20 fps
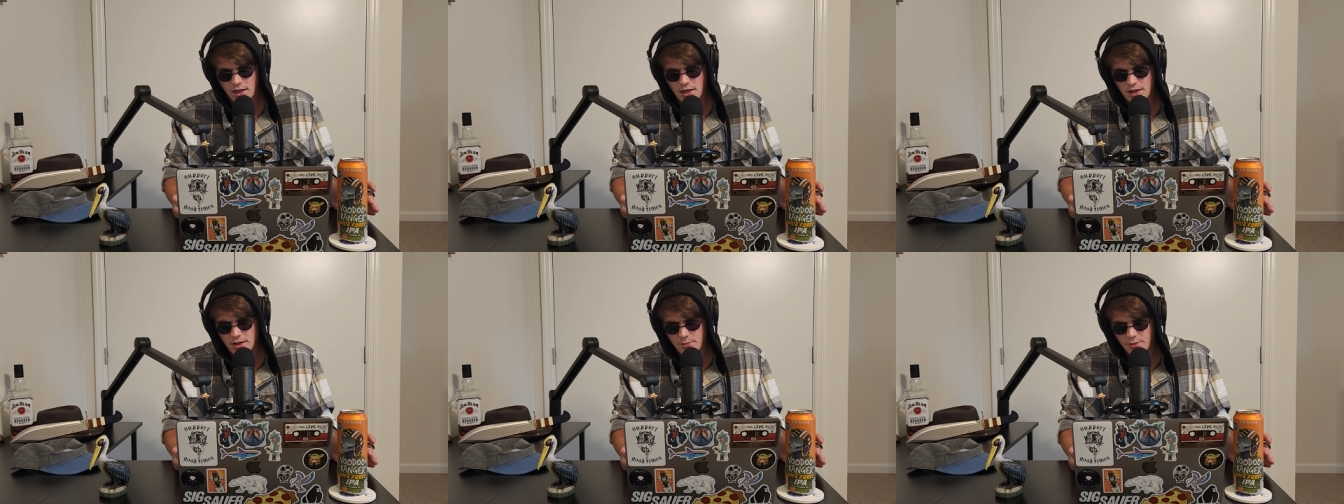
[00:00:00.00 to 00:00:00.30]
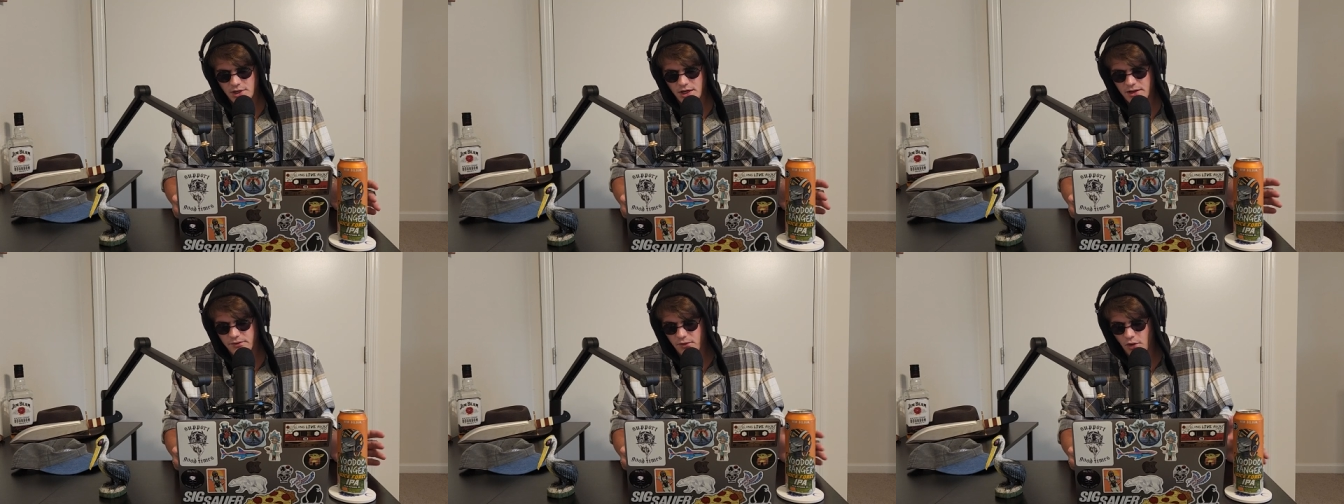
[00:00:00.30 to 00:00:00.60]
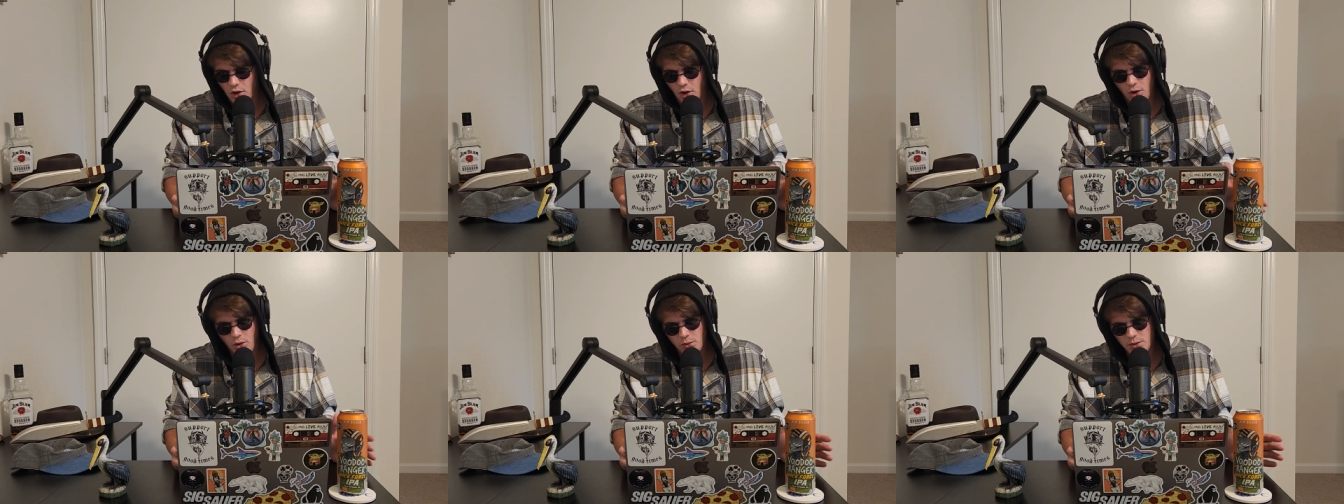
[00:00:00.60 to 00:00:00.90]
Um, but
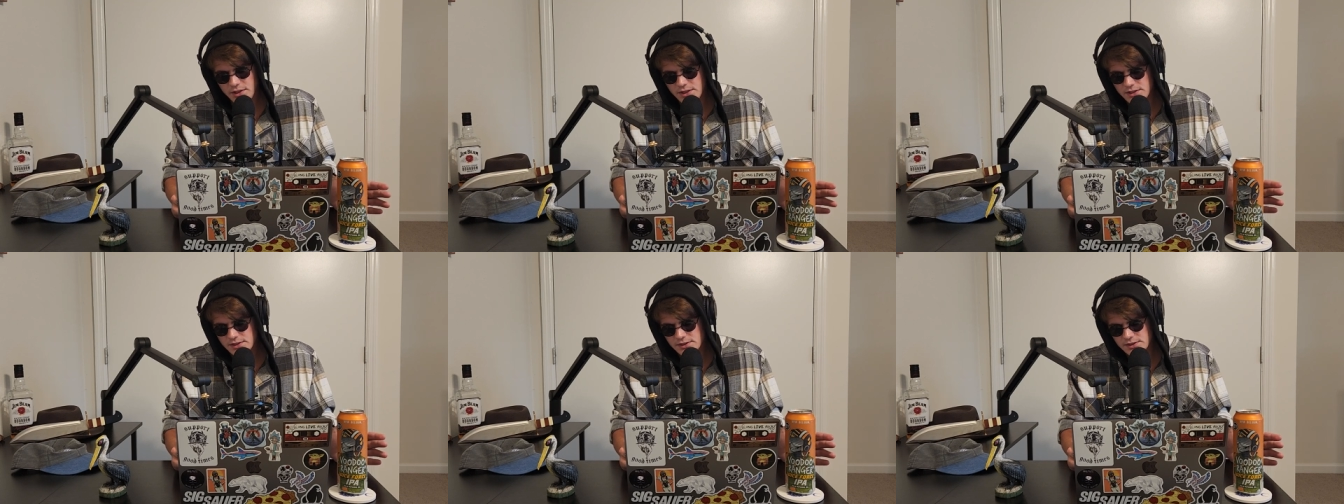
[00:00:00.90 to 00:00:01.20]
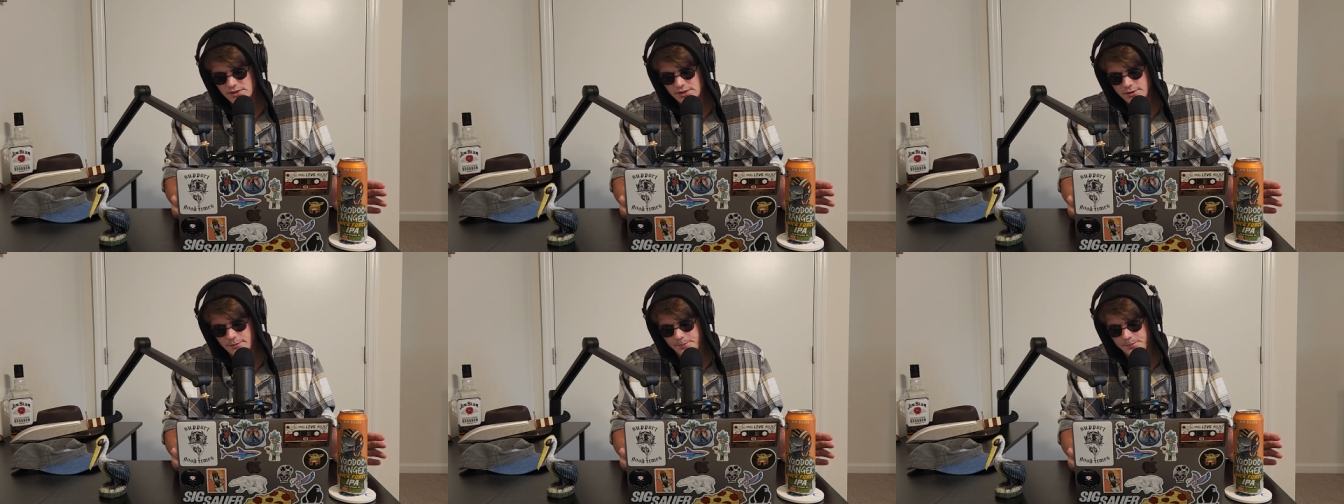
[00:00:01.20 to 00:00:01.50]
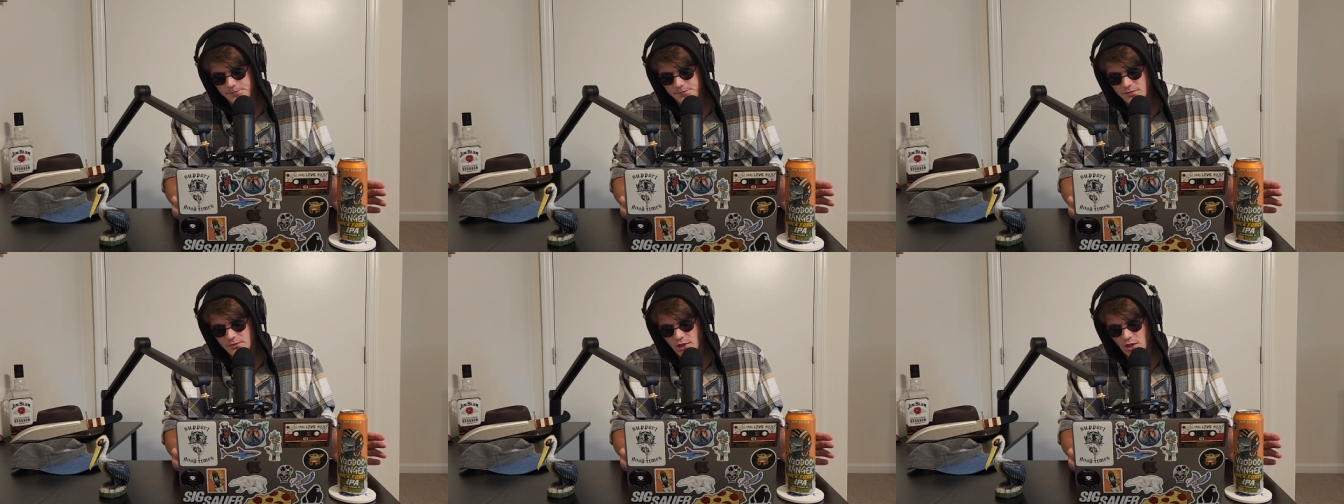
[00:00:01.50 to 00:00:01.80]
I've
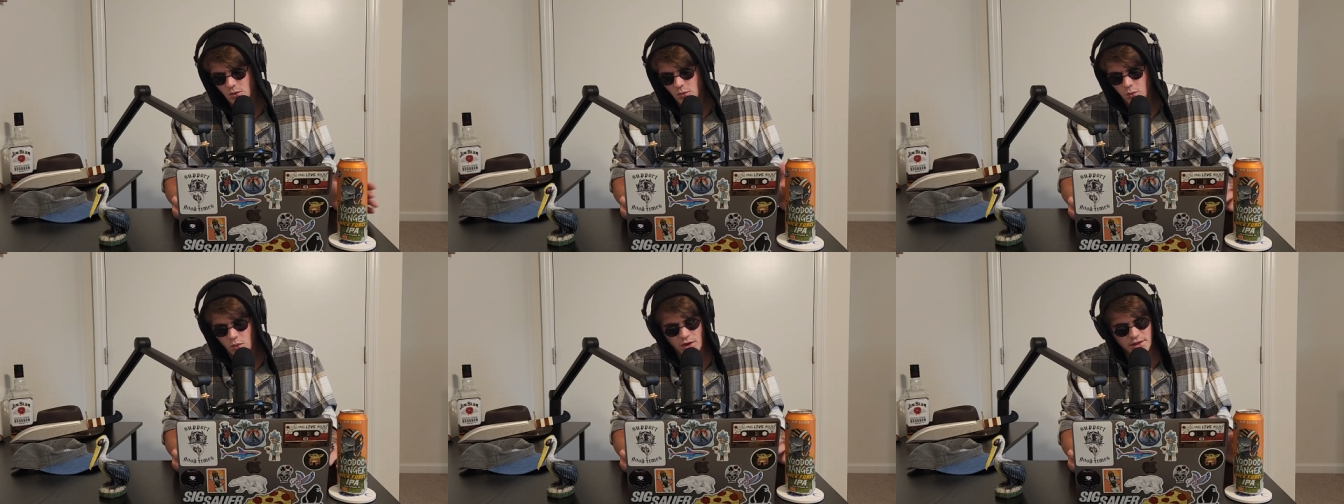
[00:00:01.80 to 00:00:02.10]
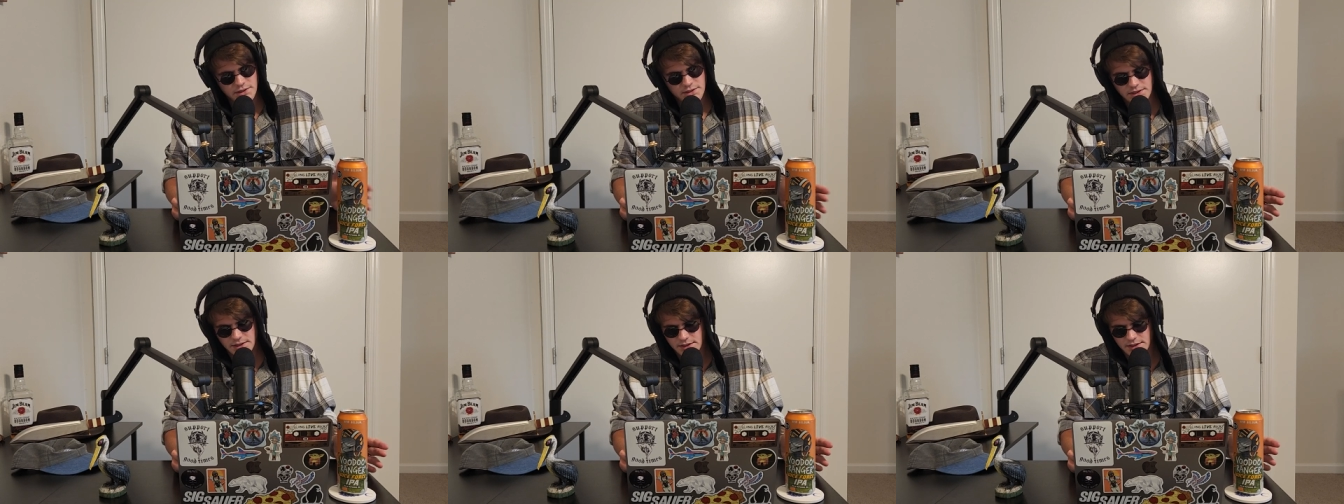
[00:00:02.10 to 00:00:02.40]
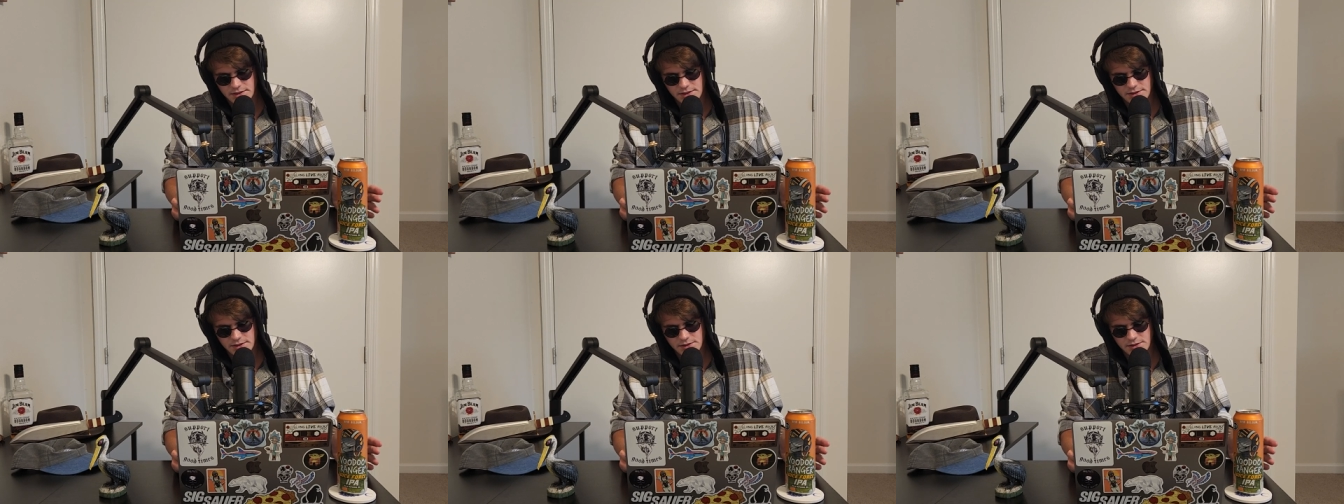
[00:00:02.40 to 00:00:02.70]
always
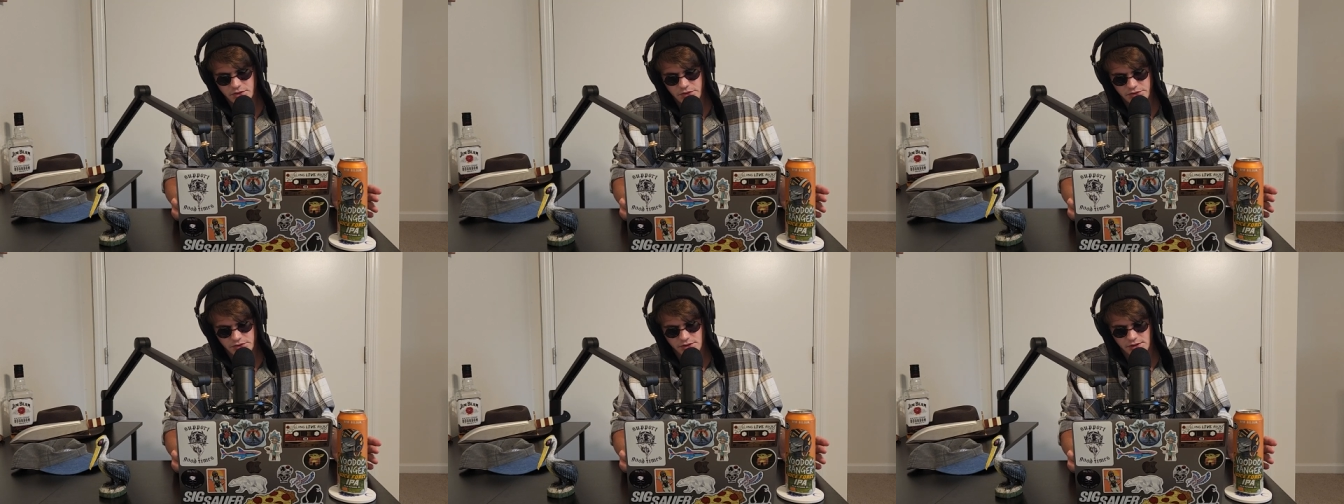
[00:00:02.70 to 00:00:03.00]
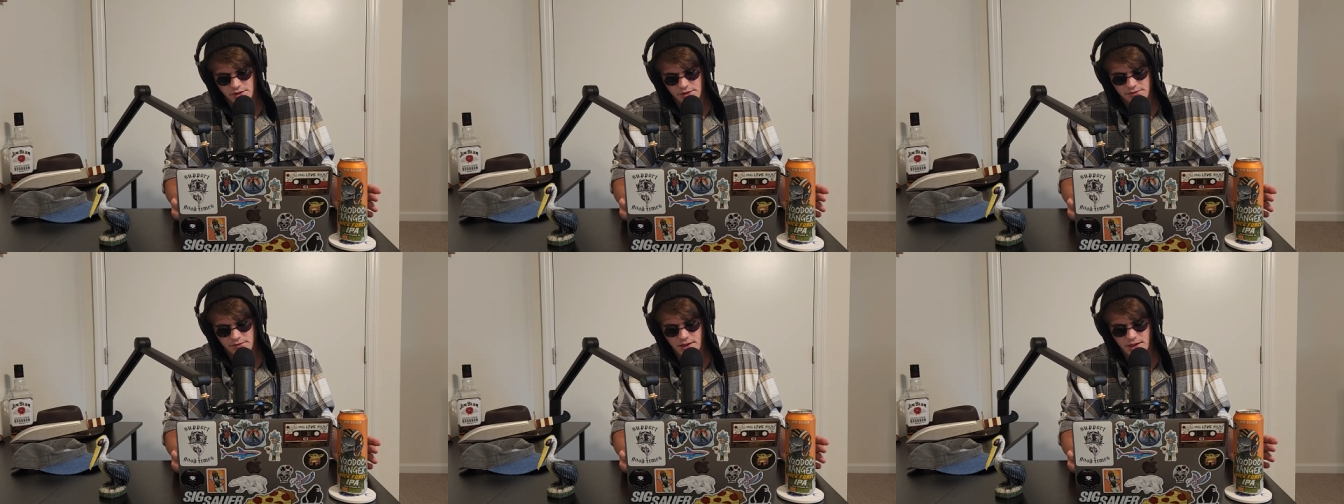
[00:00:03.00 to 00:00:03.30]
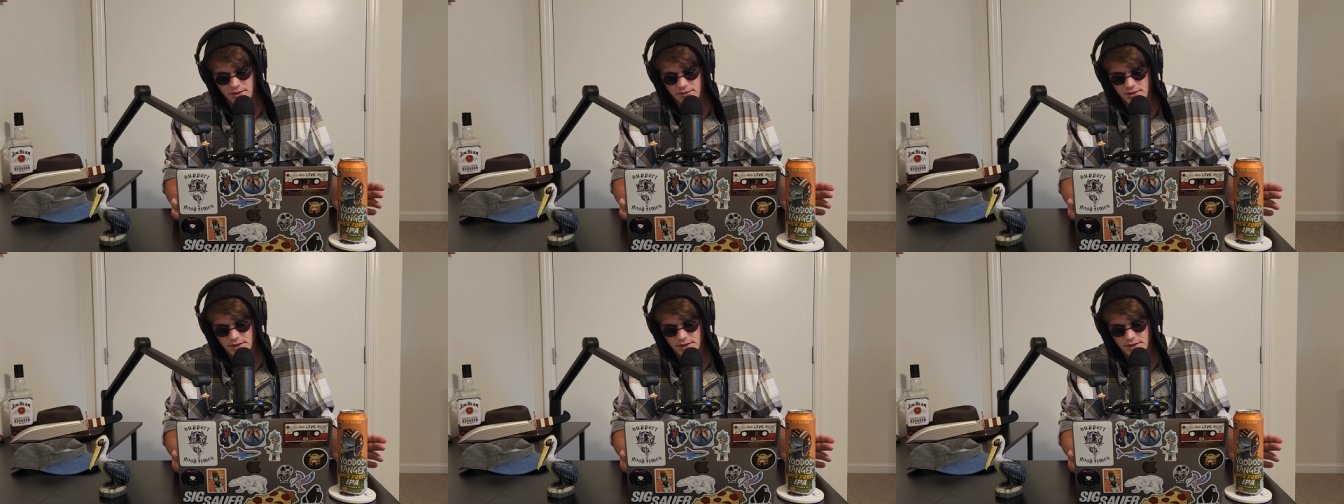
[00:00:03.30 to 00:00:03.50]
wanted to serve.